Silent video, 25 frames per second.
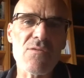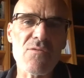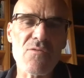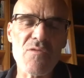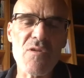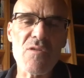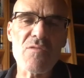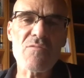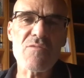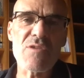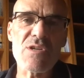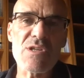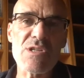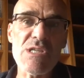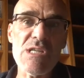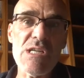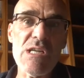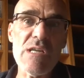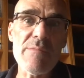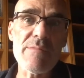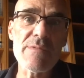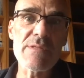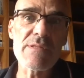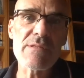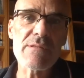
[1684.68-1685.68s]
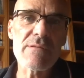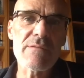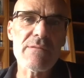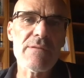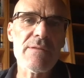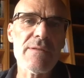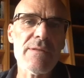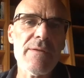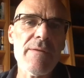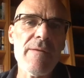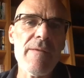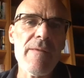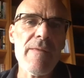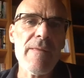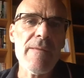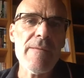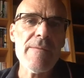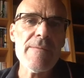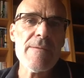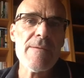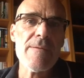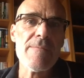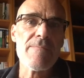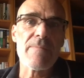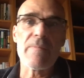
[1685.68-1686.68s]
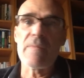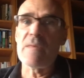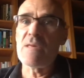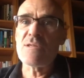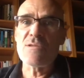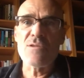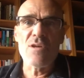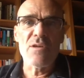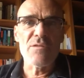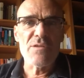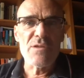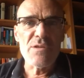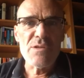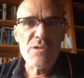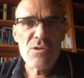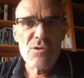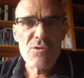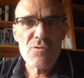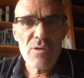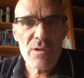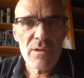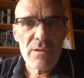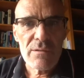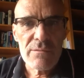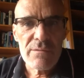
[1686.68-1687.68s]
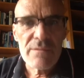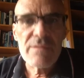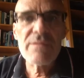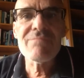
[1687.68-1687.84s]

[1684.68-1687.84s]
or rogue regimes is not a neutral